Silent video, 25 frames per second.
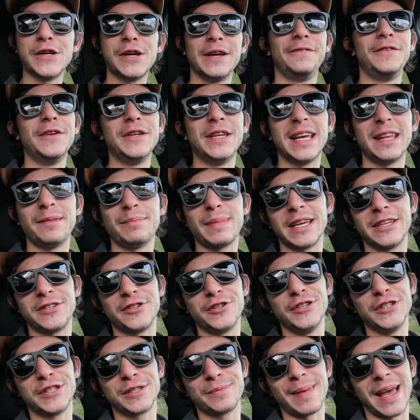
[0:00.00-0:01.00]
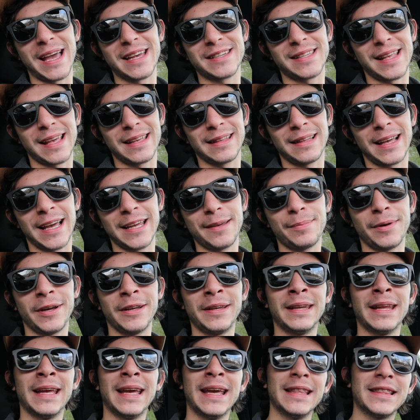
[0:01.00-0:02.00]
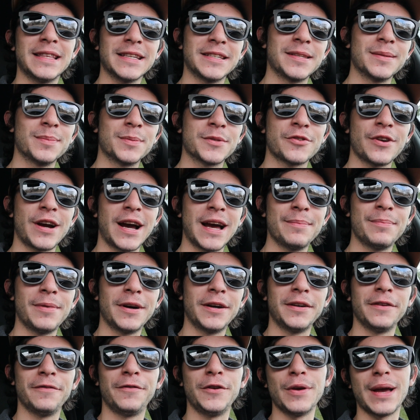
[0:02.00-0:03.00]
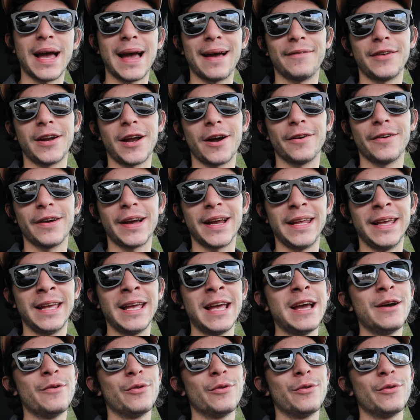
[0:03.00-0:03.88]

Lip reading: If you did, make sure you smash that like button, hit the subscribe button if you haven't already.